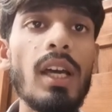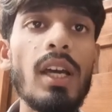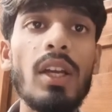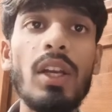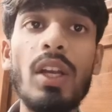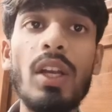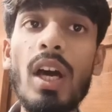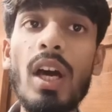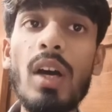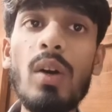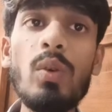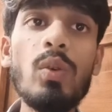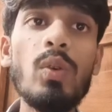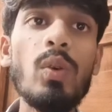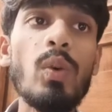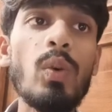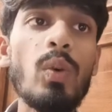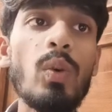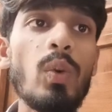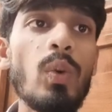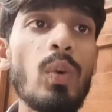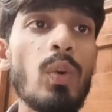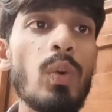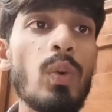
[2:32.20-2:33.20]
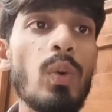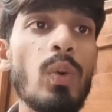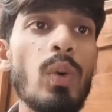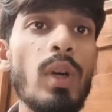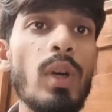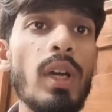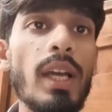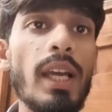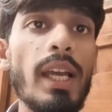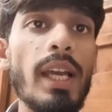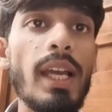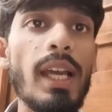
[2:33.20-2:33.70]
Now
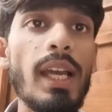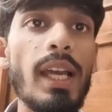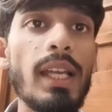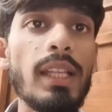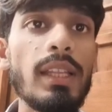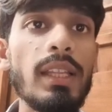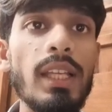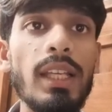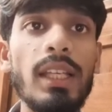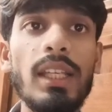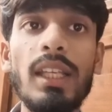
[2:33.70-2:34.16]
the